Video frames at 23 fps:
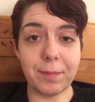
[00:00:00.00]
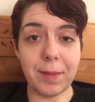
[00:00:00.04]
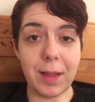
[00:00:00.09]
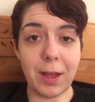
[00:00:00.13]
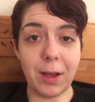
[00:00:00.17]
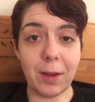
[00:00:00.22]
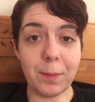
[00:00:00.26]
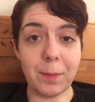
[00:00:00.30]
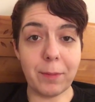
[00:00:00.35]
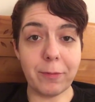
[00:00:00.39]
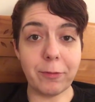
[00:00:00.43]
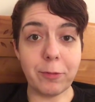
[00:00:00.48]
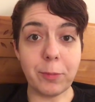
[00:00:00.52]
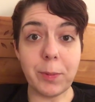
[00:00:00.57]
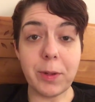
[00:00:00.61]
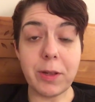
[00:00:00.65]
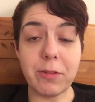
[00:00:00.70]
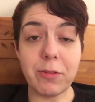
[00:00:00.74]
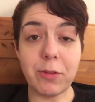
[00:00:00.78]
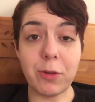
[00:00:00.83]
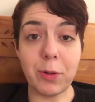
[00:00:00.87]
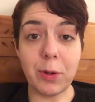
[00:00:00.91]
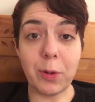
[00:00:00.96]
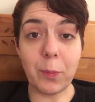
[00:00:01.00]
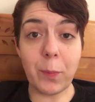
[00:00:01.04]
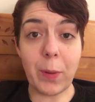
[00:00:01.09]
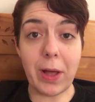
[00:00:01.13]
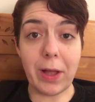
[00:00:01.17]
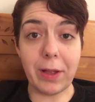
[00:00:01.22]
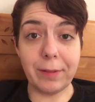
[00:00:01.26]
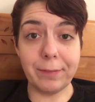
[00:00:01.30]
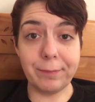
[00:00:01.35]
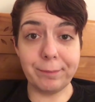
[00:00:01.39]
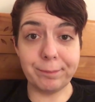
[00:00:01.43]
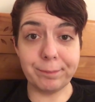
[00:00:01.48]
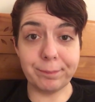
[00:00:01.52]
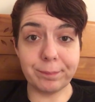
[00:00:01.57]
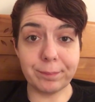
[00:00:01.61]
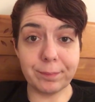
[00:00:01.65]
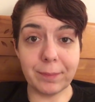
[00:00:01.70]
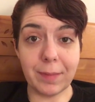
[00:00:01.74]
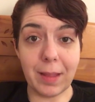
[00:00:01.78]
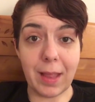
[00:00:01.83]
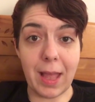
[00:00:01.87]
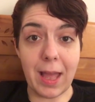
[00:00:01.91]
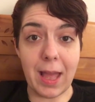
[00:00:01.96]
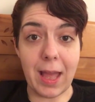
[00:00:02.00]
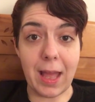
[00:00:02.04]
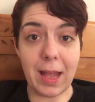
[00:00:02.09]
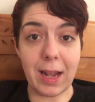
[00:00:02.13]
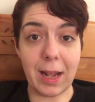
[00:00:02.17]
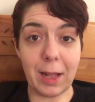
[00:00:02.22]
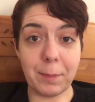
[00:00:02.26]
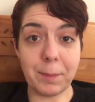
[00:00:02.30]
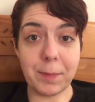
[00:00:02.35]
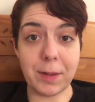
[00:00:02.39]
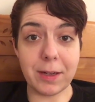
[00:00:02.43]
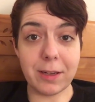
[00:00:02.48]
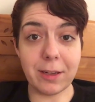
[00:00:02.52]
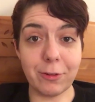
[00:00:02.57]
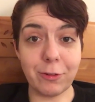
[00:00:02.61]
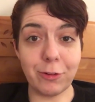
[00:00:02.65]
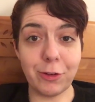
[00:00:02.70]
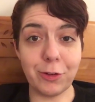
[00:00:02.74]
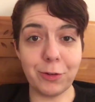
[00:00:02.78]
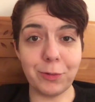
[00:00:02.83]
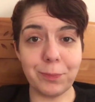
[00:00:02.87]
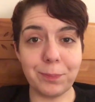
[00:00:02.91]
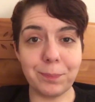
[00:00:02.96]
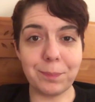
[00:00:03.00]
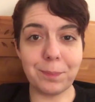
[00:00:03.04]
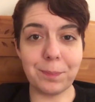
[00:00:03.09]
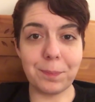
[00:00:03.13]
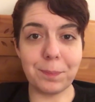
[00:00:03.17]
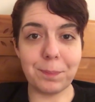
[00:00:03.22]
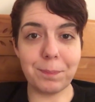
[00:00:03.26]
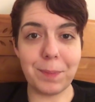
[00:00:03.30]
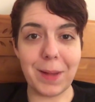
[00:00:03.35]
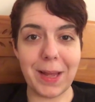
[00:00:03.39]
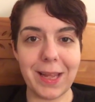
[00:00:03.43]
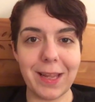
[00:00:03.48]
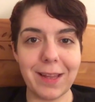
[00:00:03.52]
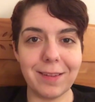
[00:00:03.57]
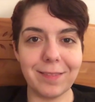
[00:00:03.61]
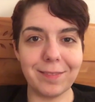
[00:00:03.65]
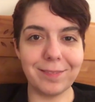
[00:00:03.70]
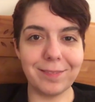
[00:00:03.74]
I hope everybody's doing well, and I'll be in touch soon. Bye.